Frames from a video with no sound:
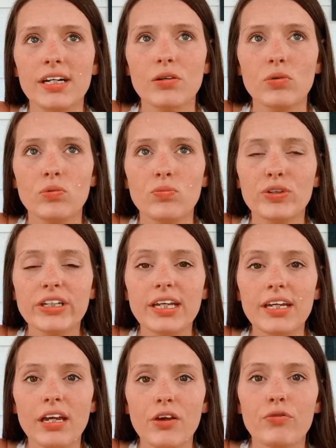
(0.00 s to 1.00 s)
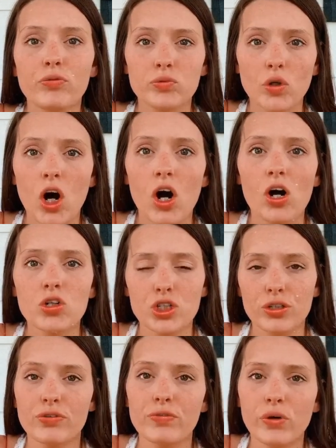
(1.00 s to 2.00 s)
really give raw,
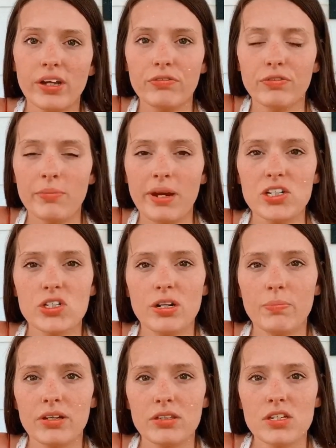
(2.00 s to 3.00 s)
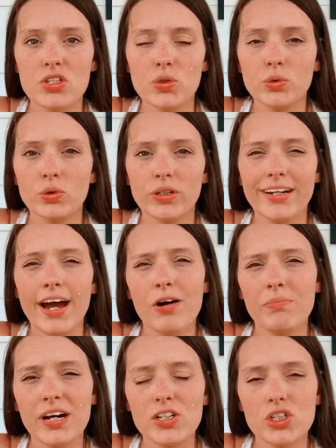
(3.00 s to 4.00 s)
truthful information about this school and how
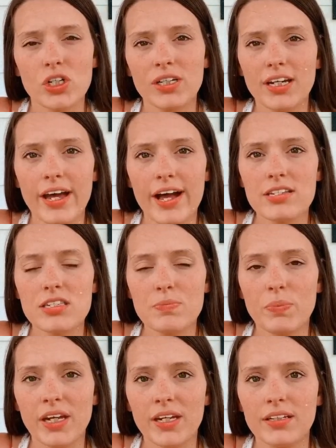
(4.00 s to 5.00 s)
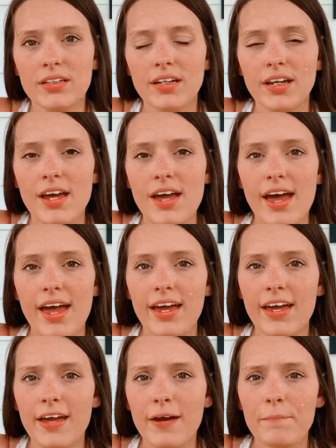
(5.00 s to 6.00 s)
my journey has been.
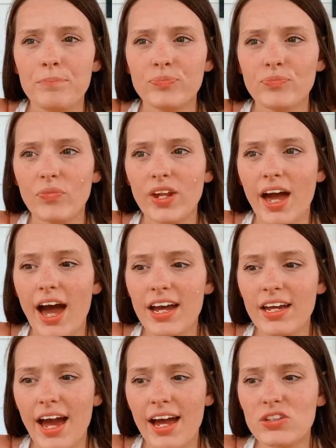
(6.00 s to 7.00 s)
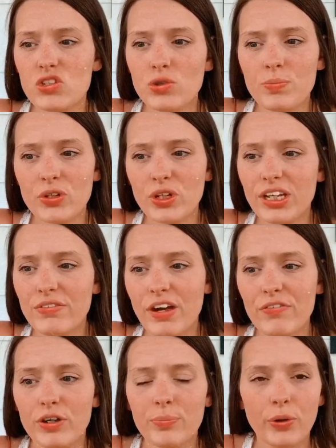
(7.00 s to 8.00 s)
And I do believe
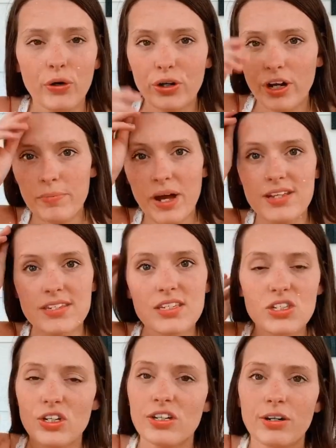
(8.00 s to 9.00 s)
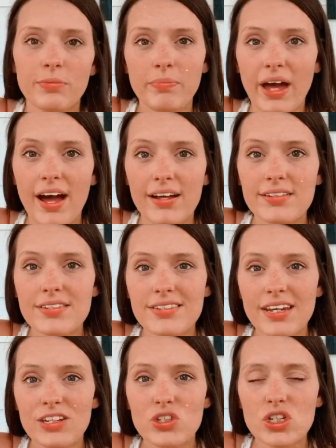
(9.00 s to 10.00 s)
every program has its good and bads.
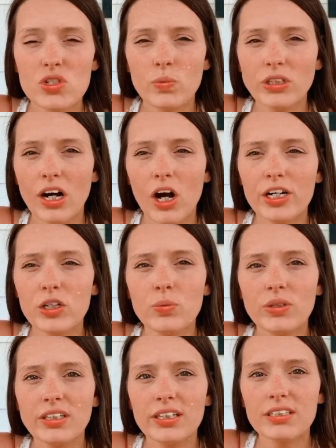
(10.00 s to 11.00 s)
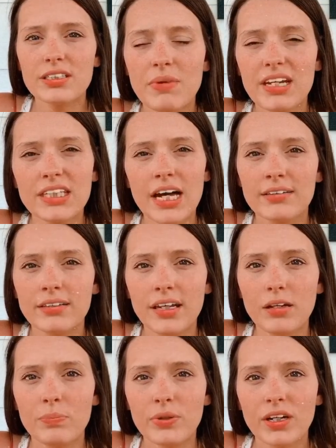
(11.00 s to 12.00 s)
It's just, are you willing to that
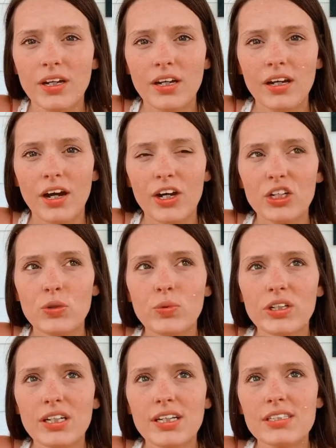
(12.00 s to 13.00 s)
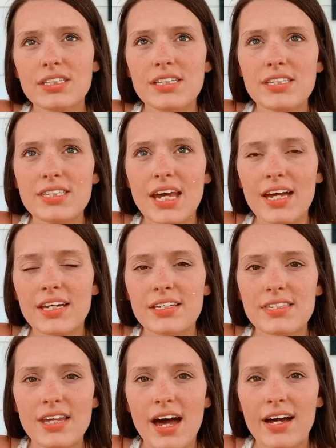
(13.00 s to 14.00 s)
leap? Are you willing to set
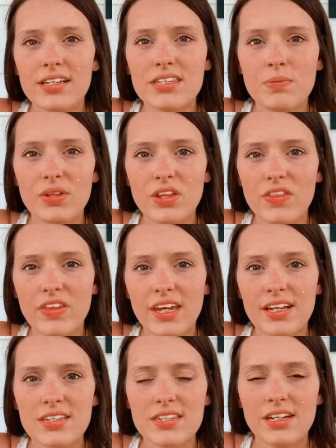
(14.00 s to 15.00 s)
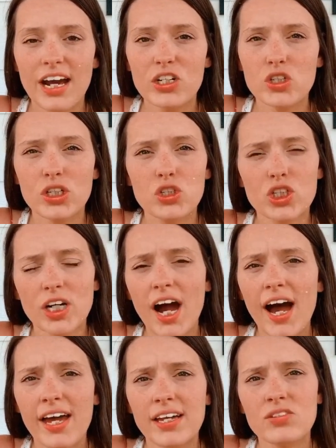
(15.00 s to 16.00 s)
aside some of the things and actually
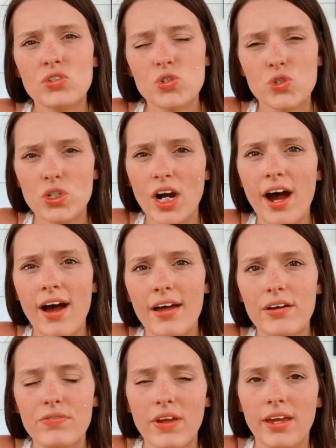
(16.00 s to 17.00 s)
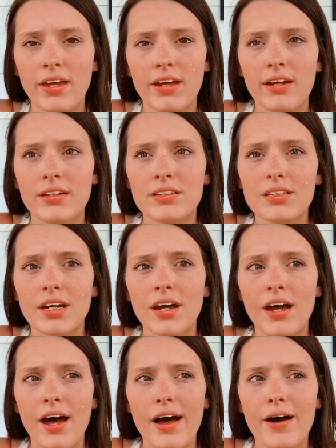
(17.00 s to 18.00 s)
try and strive and
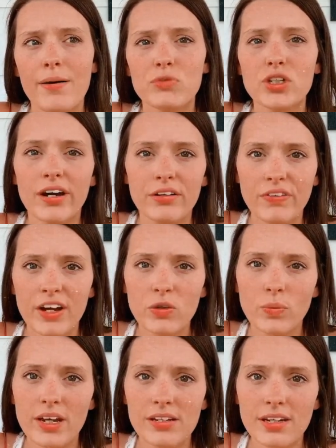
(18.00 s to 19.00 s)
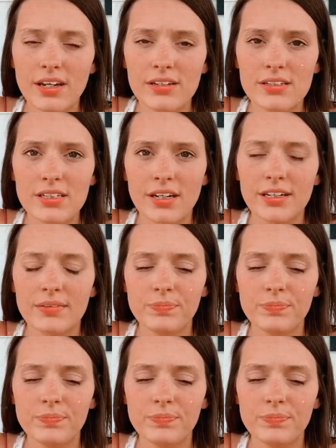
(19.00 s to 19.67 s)
try to find a way to get it done?